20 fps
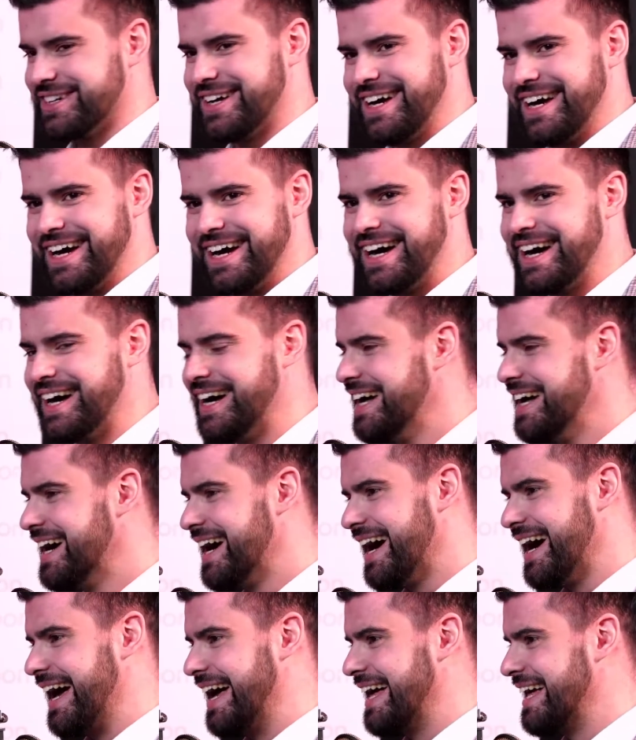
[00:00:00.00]

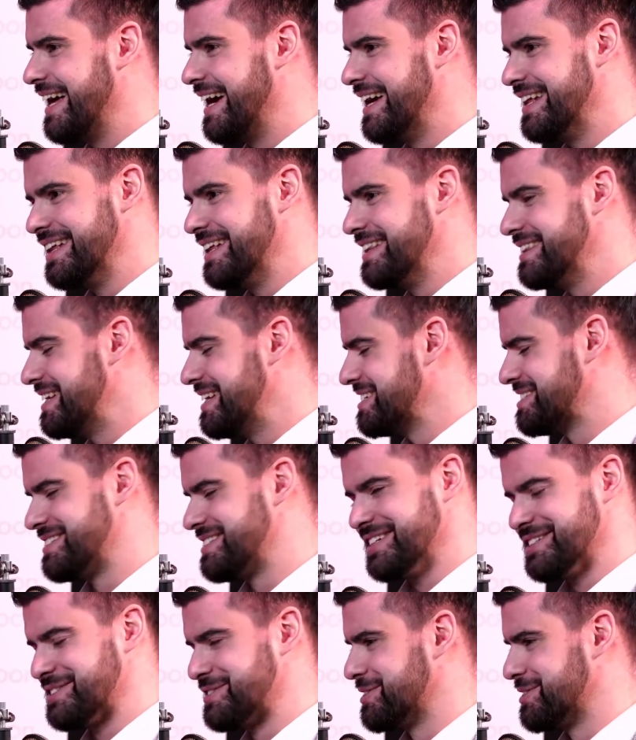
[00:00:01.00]
and that's it.